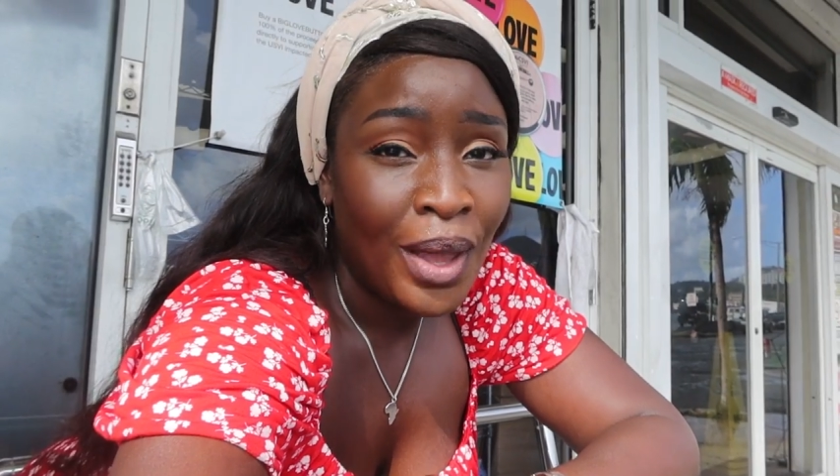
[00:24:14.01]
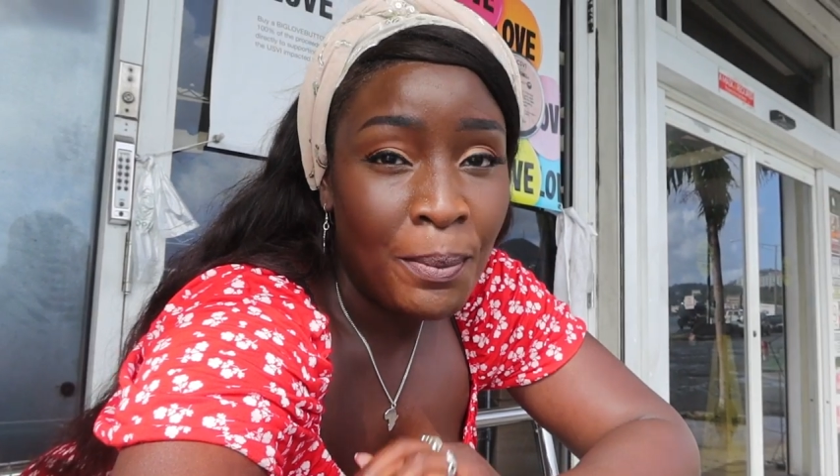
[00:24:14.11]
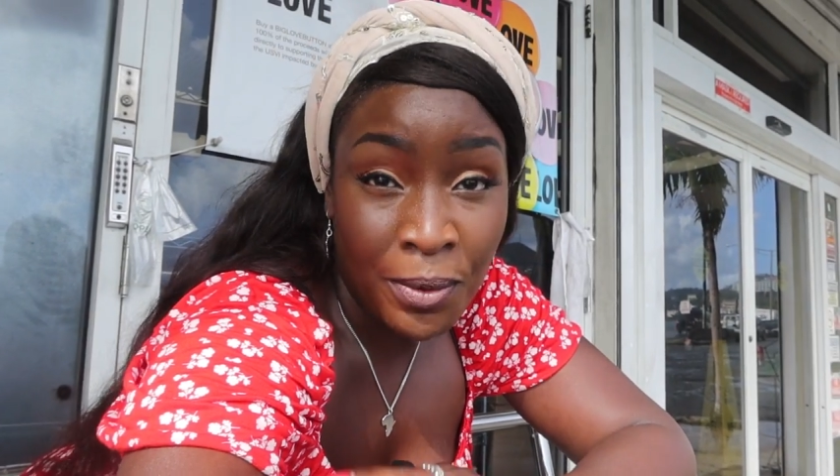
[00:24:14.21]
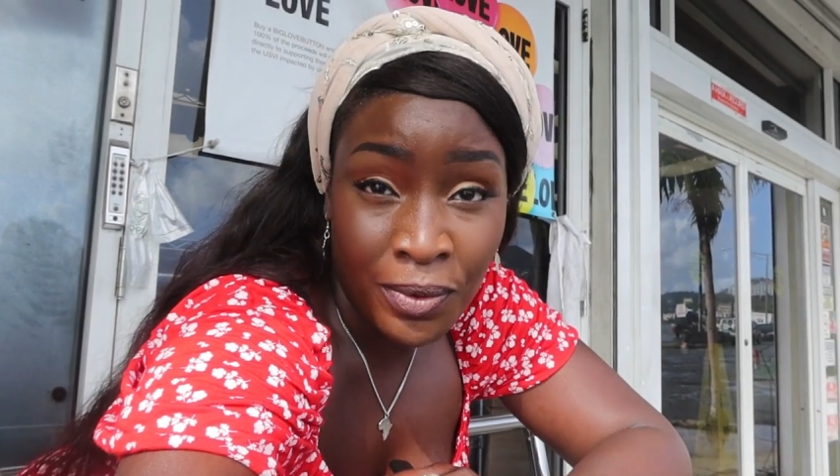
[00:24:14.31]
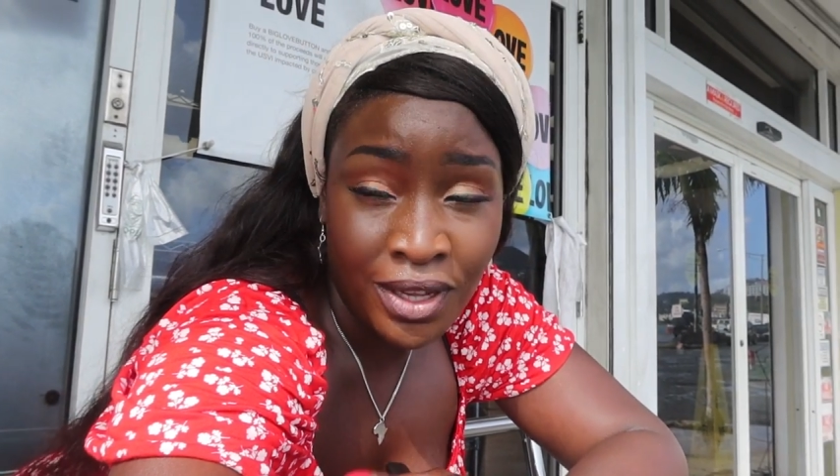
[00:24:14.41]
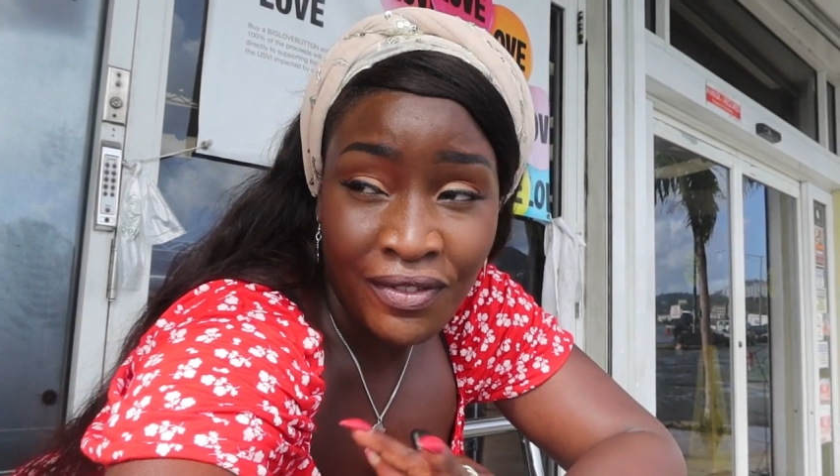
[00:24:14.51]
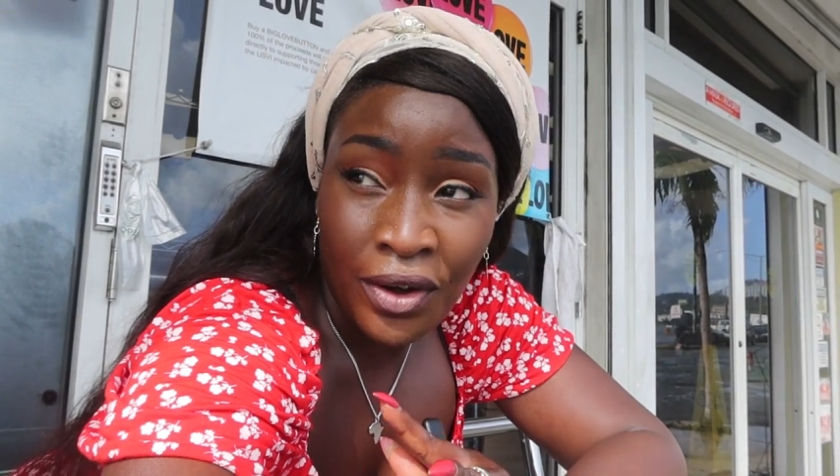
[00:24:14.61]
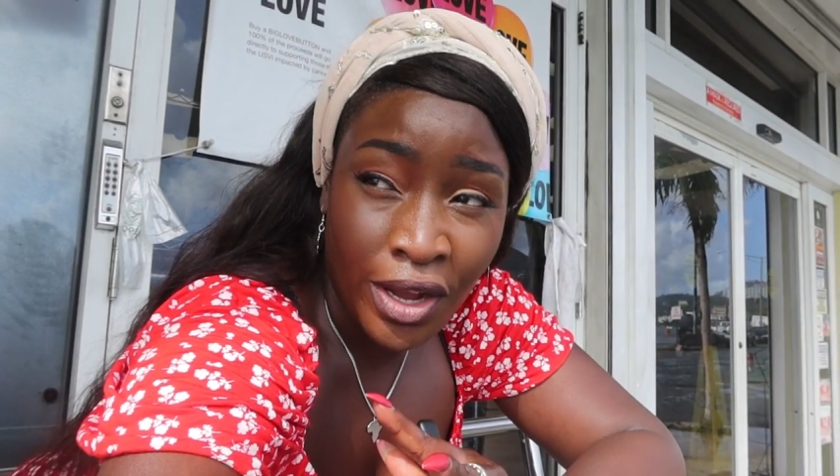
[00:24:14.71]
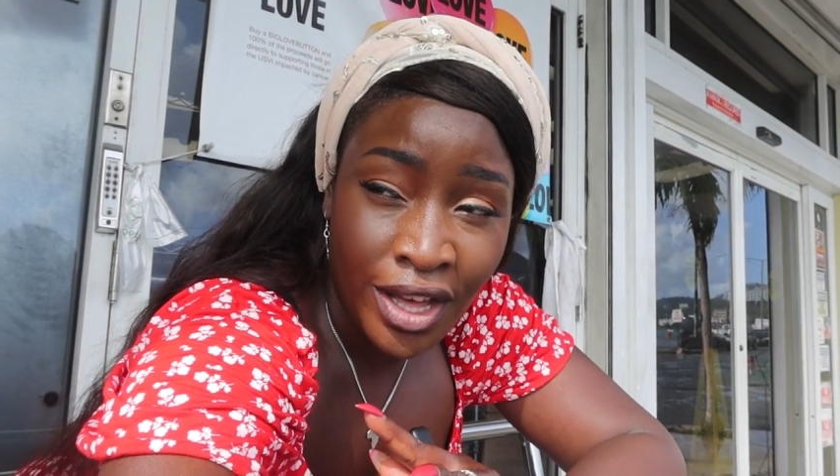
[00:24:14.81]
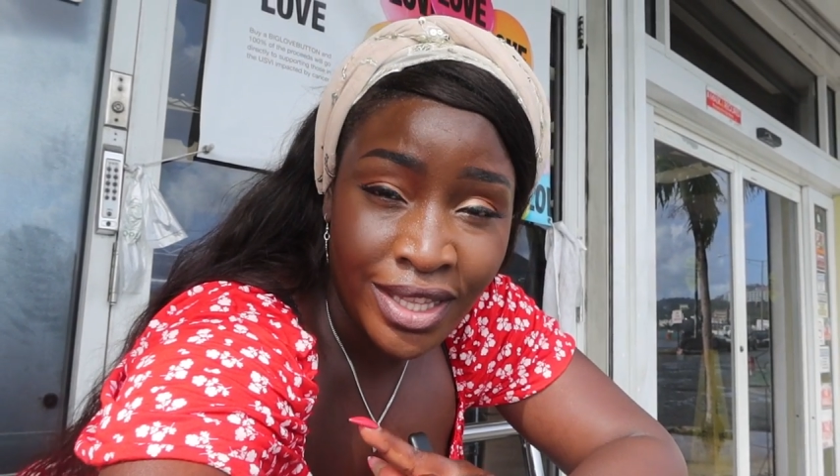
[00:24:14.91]
people are
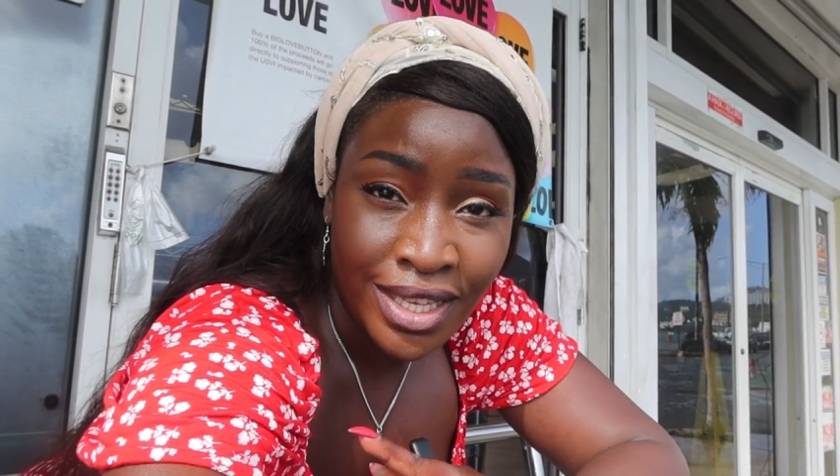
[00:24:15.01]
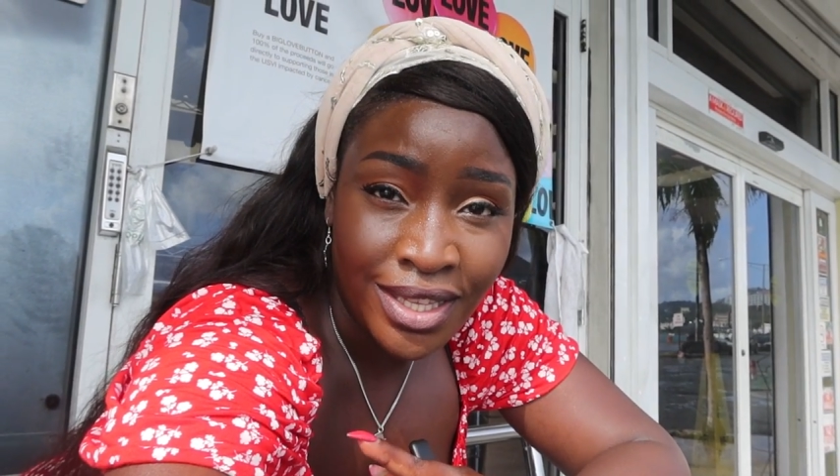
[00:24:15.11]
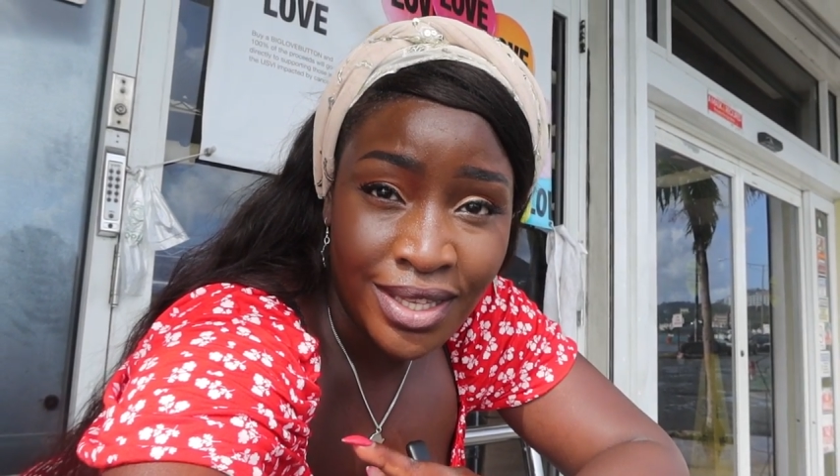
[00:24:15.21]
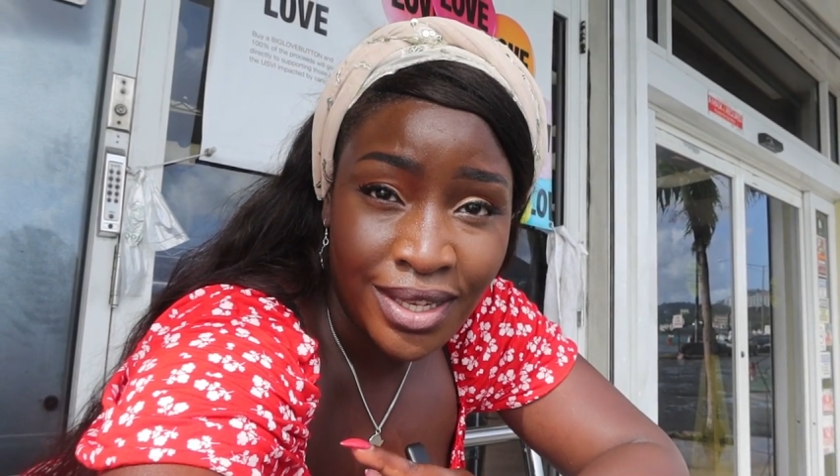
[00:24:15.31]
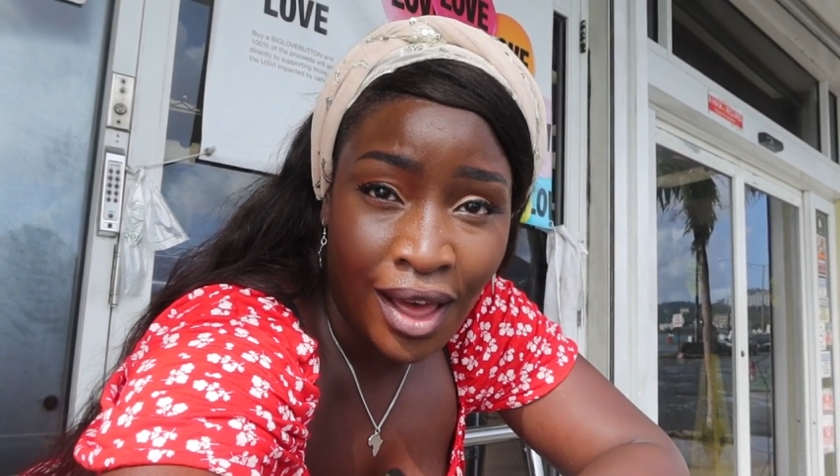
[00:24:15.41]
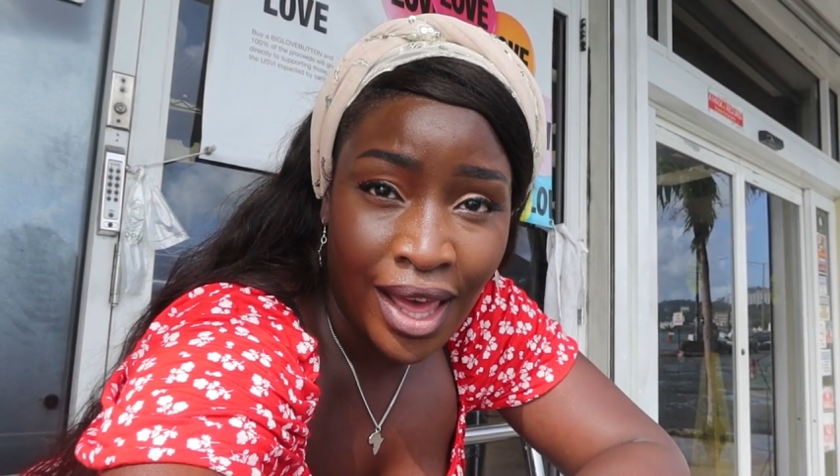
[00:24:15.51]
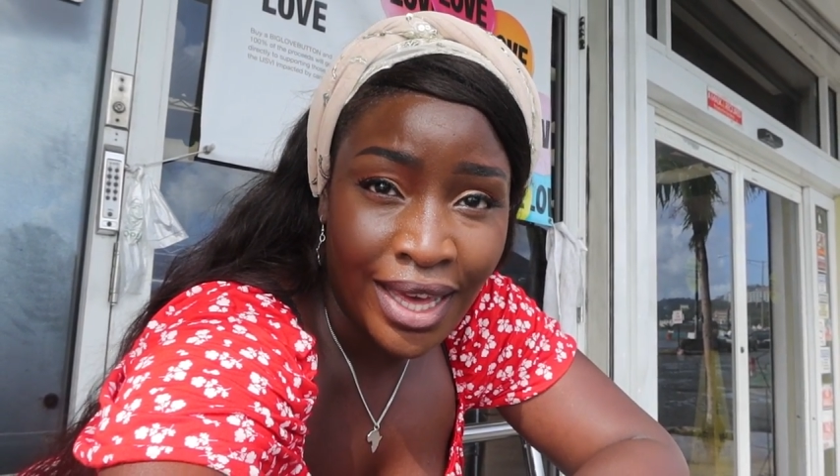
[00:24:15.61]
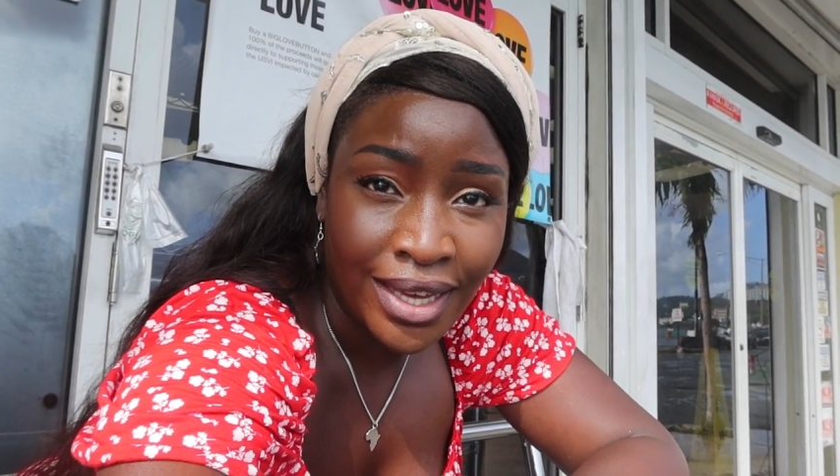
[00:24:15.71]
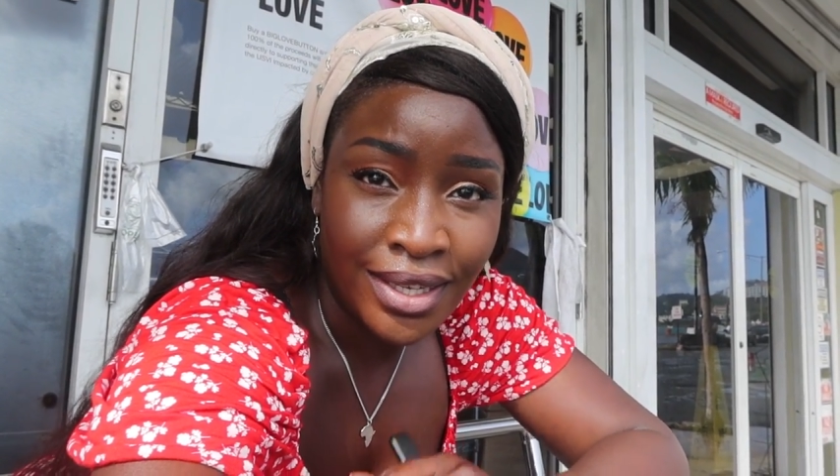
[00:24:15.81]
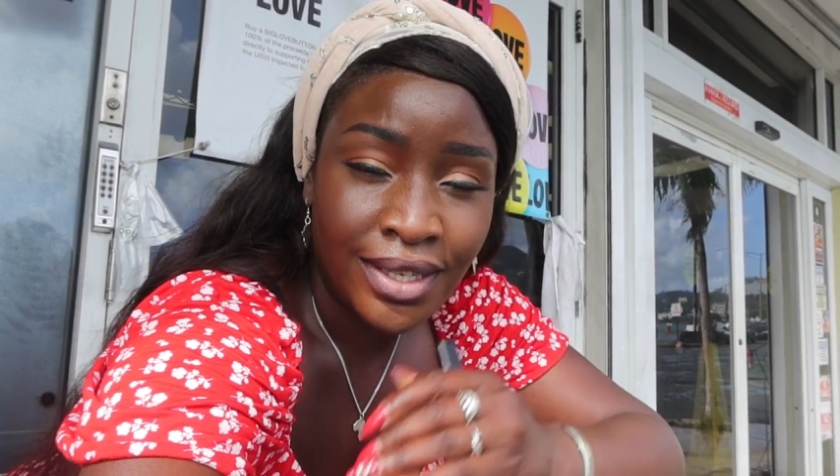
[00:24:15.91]
very courteous. Like,